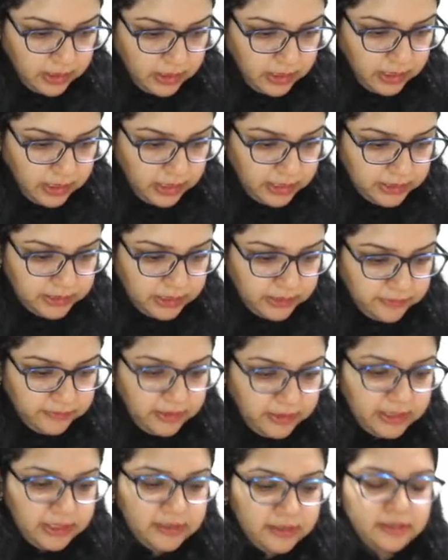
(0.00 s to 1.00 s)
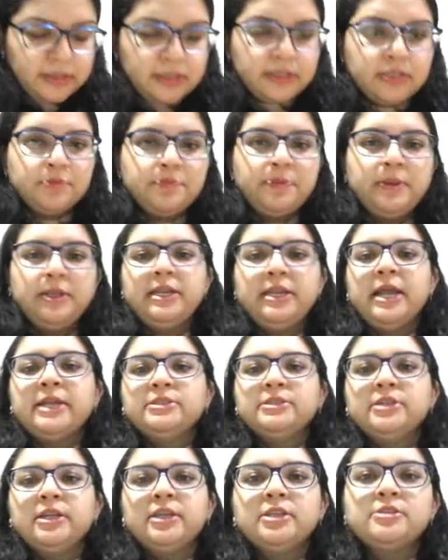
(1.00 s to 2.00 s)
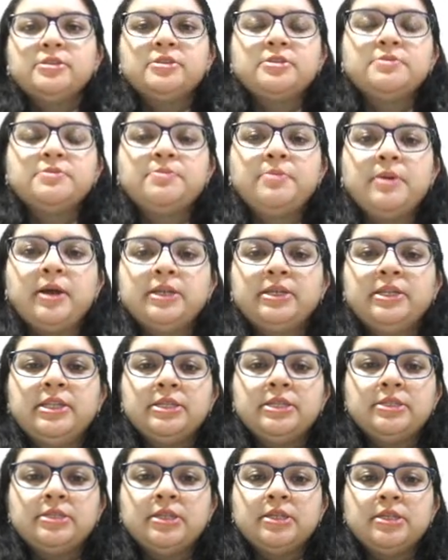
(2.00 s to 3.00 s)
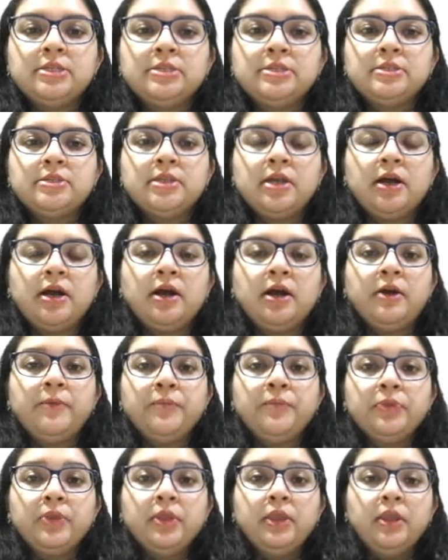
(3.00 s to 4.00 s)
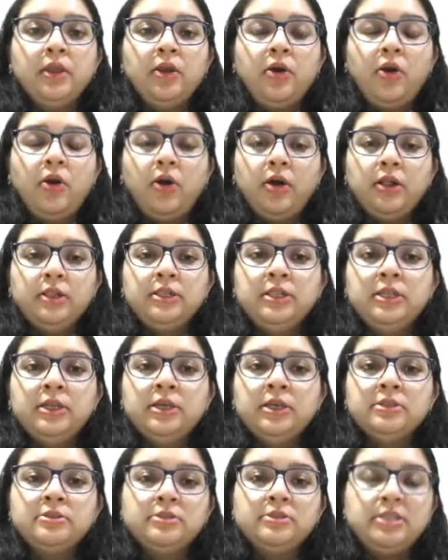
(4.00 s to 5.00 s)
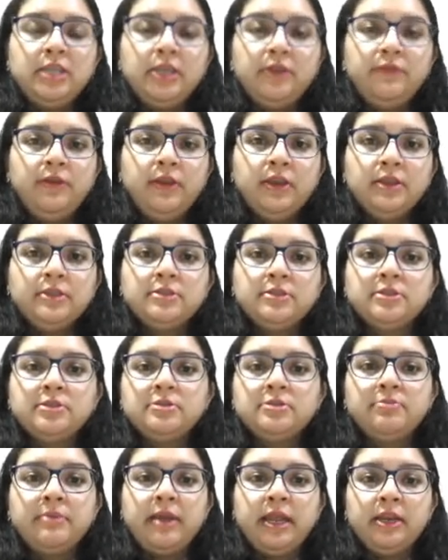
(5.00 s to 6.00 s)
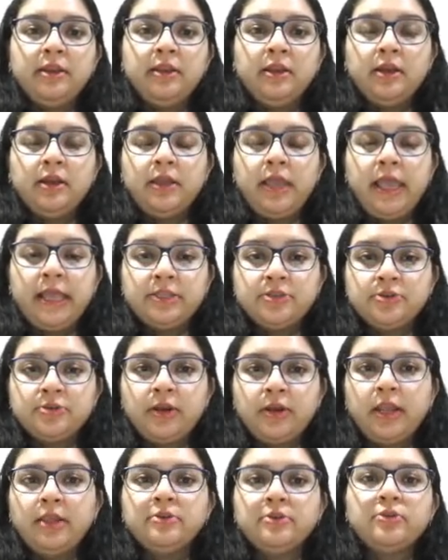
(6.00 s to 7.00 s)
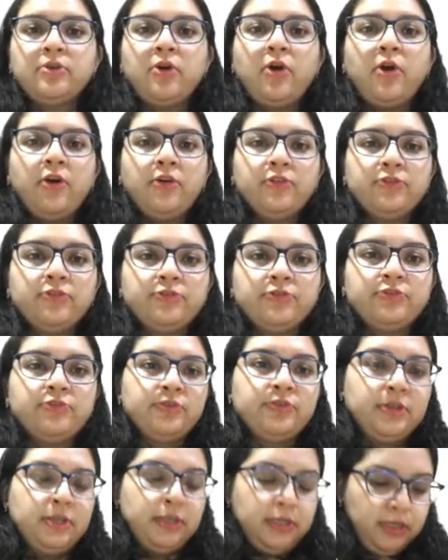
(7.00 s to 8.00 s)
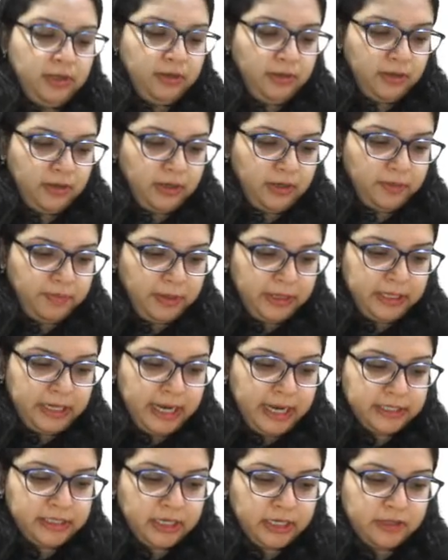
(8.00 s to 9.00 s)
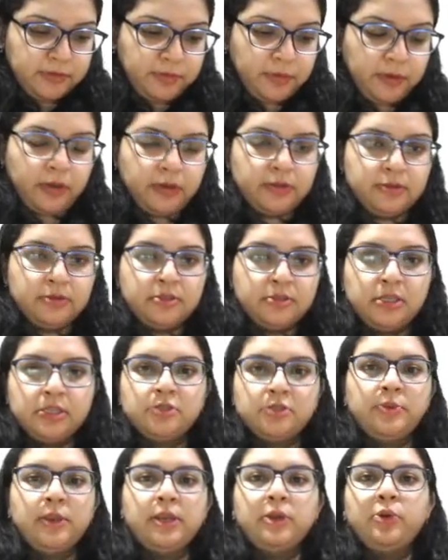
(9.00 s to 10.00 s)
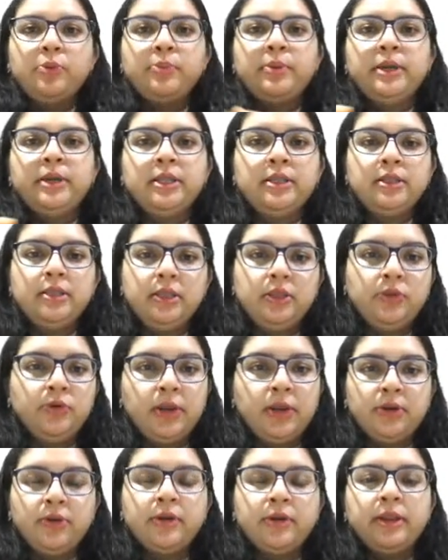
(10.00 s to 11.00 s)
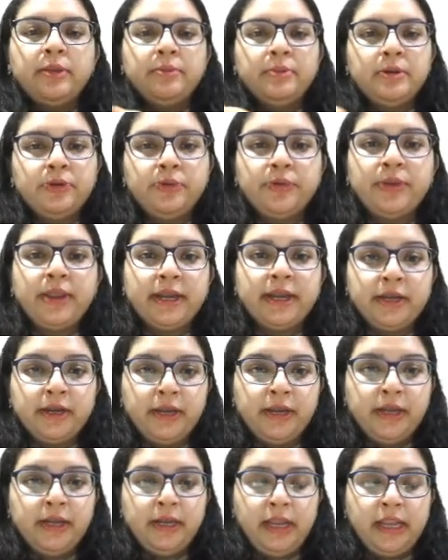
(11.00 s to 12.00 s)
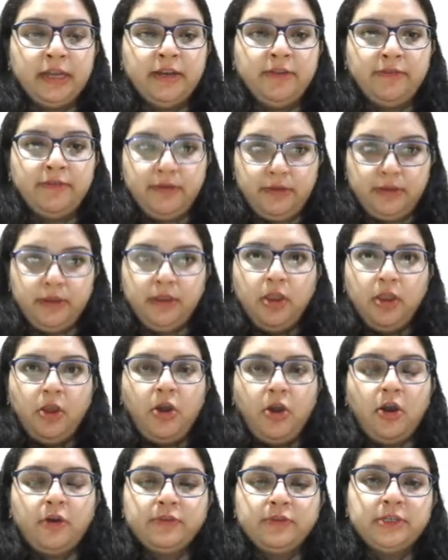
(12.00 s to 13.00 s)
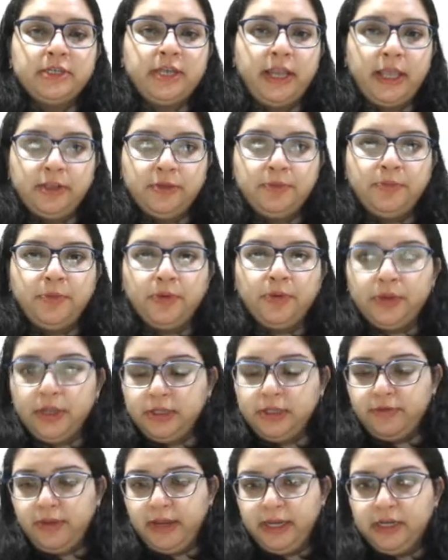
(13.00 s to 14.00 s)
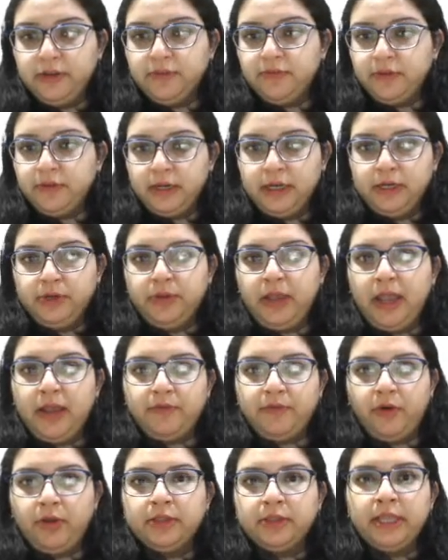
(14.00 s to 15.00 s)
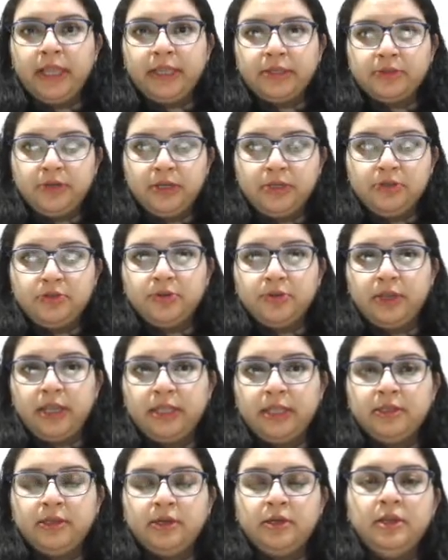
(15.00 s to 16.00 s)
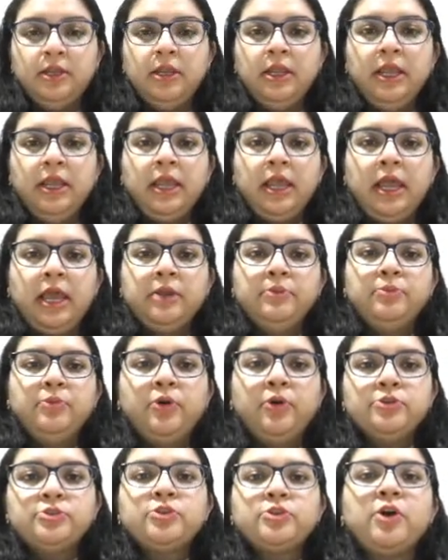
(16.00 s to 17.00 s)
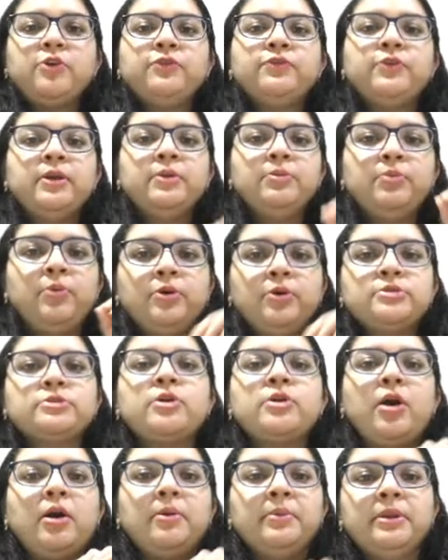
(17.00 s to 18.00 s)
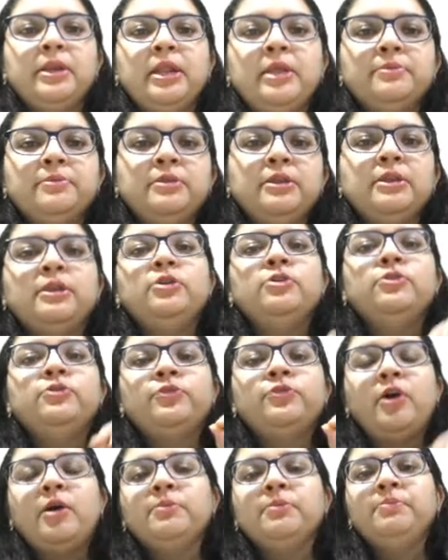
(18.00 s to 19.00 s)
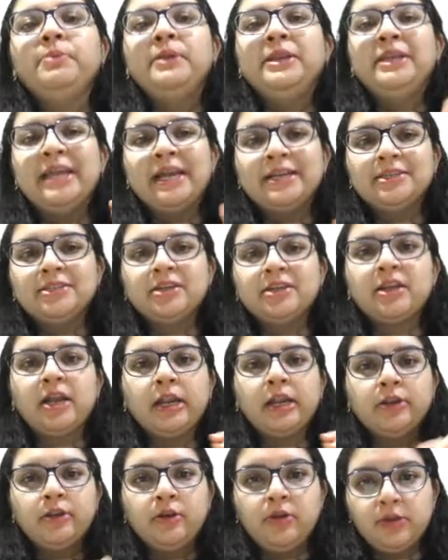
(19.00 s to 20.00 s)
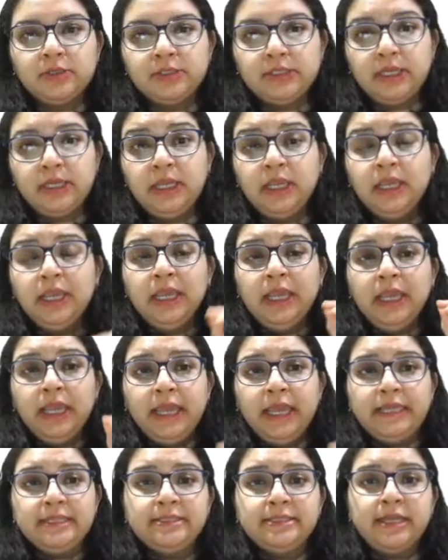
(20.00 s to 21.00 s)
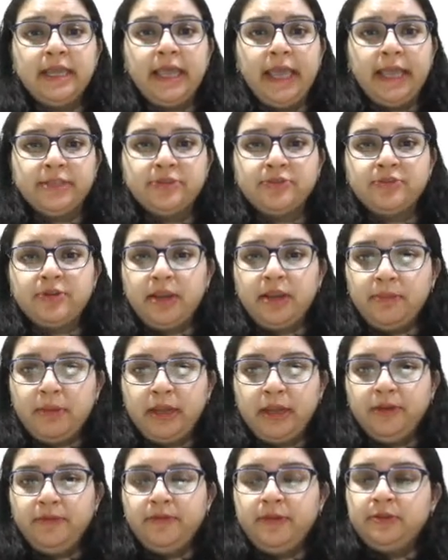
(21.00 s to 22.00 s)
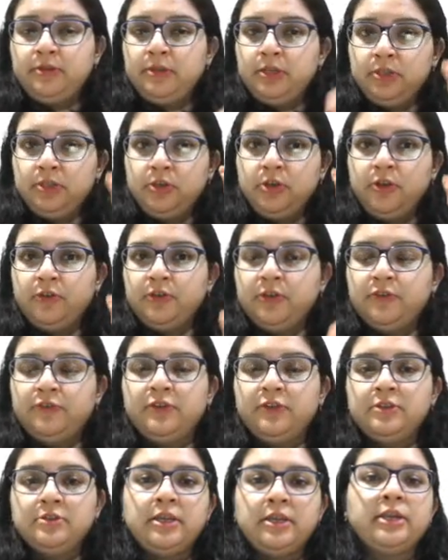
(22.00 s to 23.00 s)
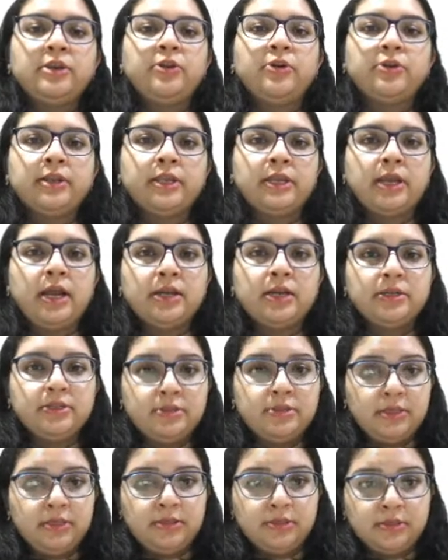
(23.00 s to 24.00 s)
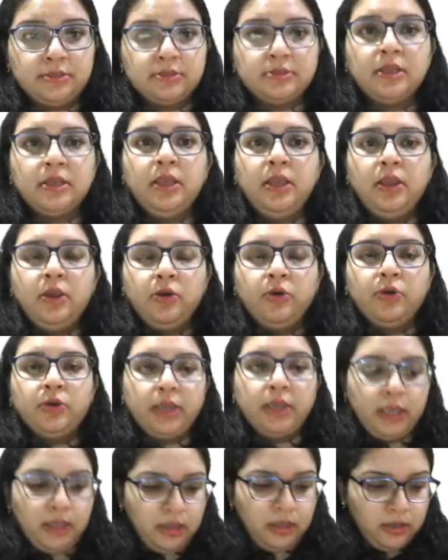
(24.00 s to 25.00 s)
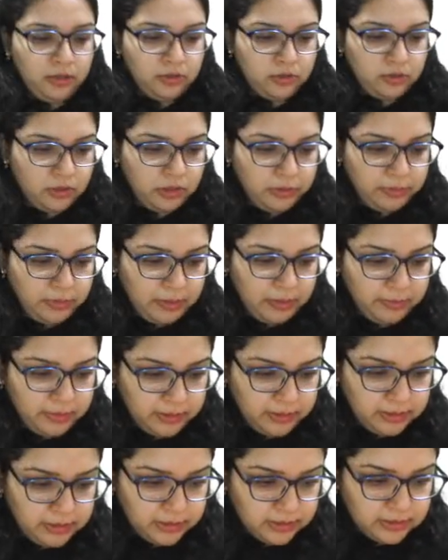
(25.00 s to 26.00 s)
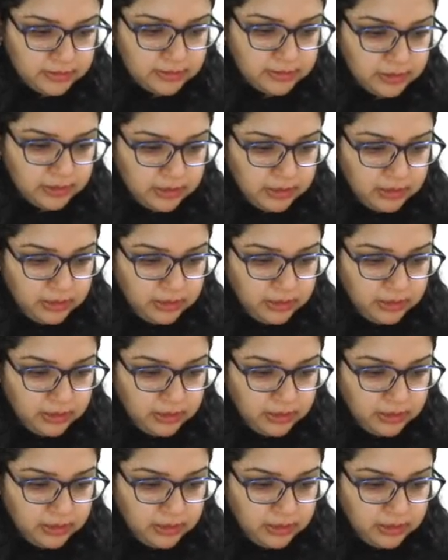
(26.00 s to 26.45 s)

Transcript: Uh, Ravi, this is pediatrics, but this is uh, all the C V S mania X-rays of uh, pediatrics, because this way nobody, you are not able to get it in any of the textbook. It's very difficult to have all the X-rays together, and most often, most common M C Q from pediatric cardiology is the X-ray manifestation of different cyanotic heart diseases. Okay, so remember this.